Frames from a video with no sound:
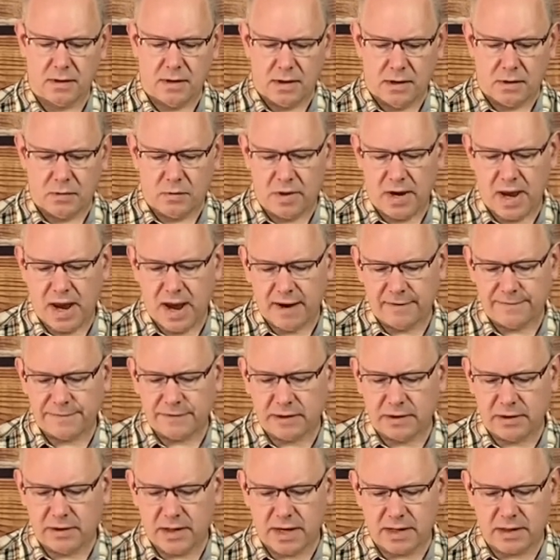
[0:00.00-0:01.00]
We have
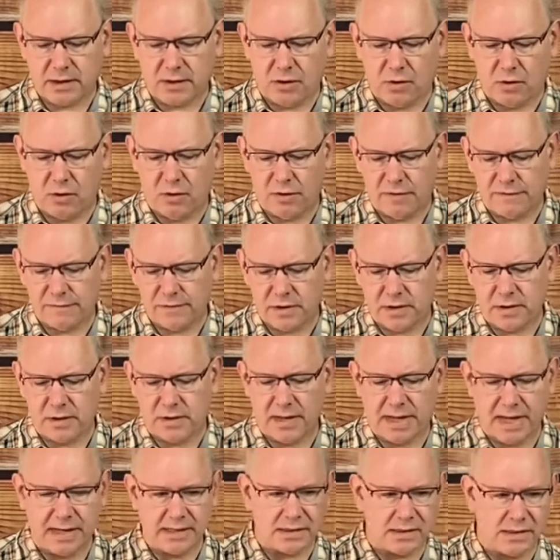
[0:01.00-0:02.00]
to let go of
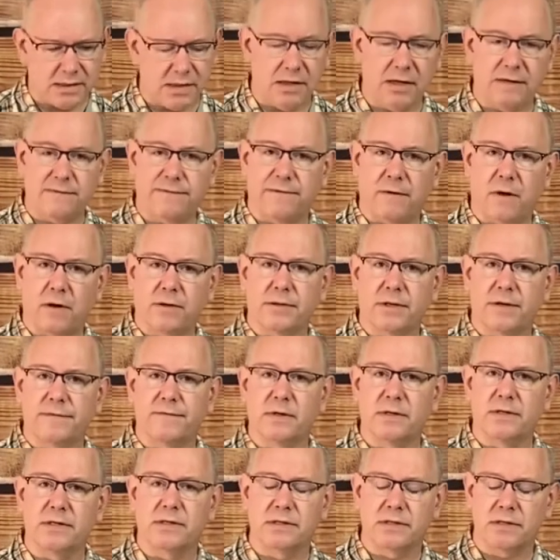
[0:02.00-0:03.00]
that default
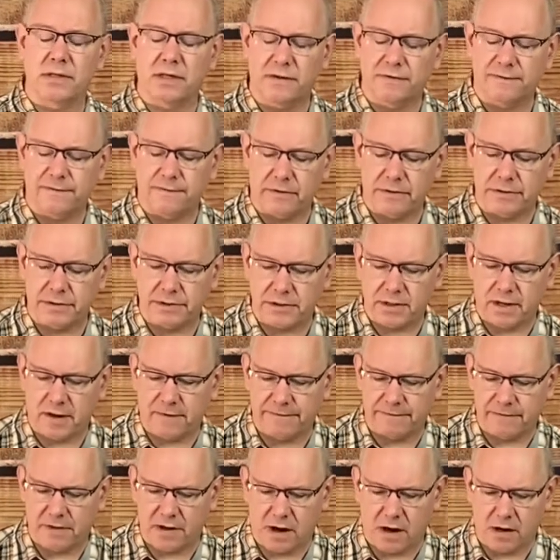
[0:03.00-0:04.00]
of the sinful
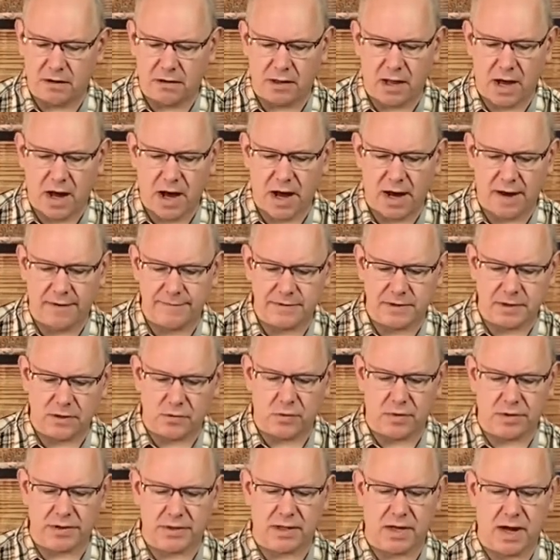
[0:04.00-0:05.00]
stuff in our lives,
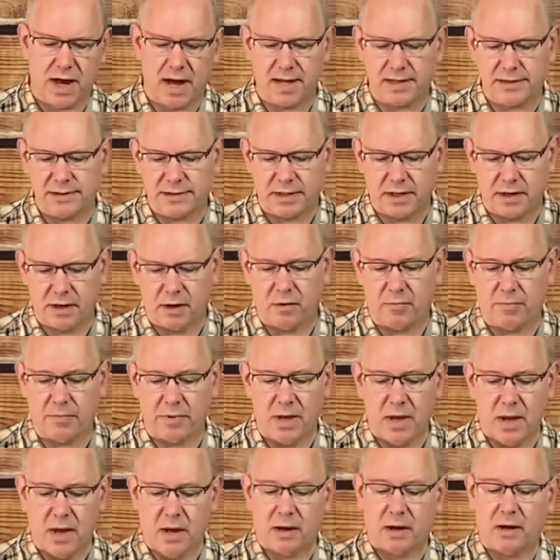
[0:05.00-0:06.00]
and with God's help,
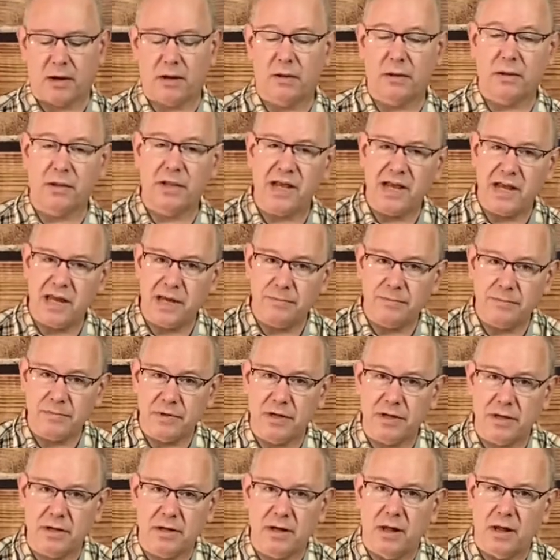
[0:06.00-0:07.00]
claim
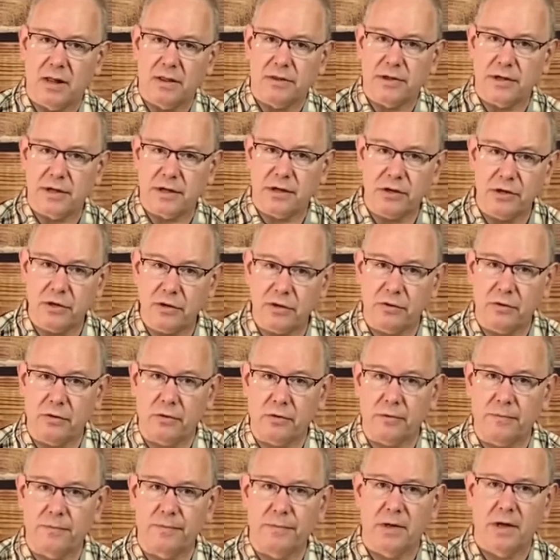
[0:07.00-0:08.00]
the
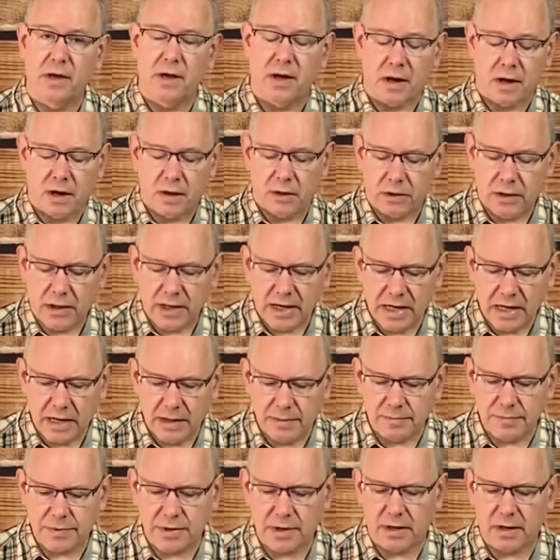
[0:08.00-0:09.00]
new,
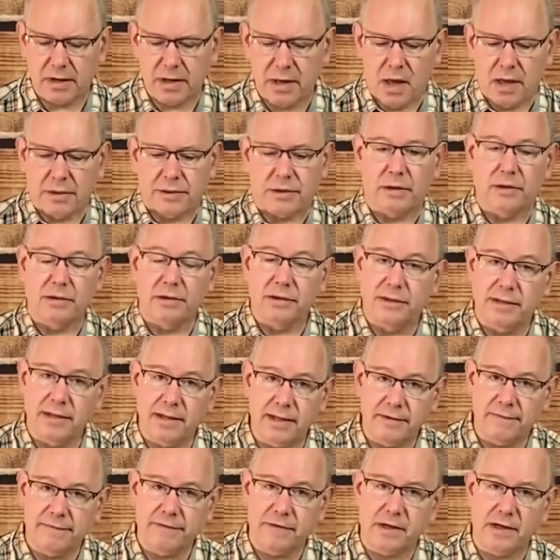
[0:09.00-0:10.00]
claim the
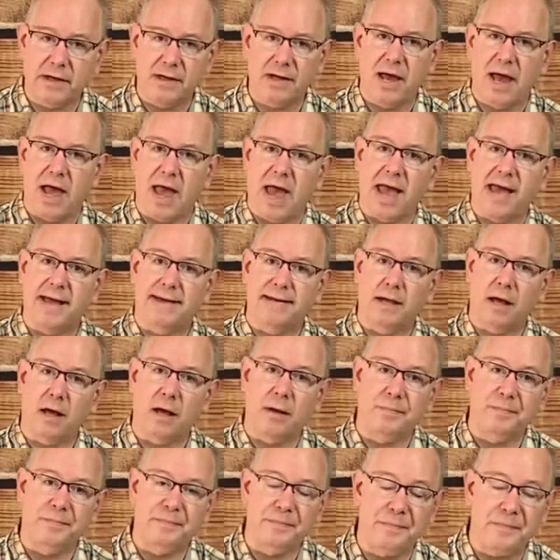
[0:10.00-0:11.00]
living, and
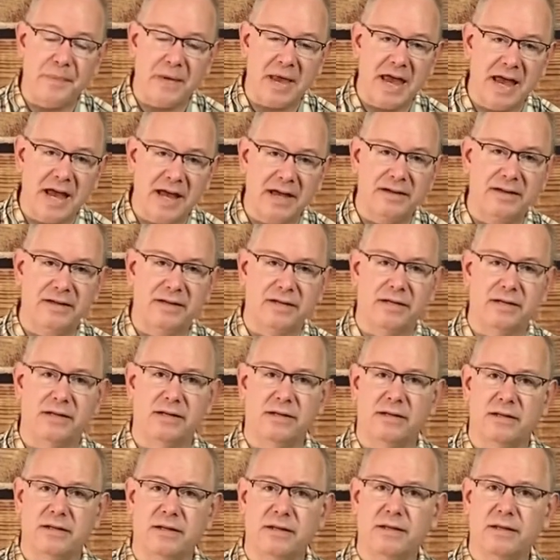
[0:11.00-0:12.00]

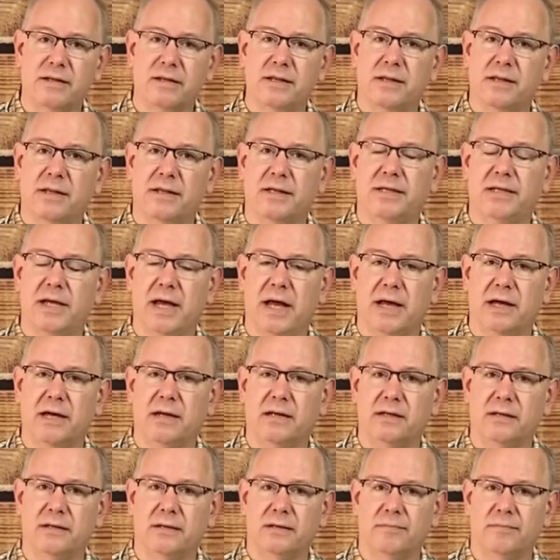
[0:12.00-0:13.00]
abandon the dead.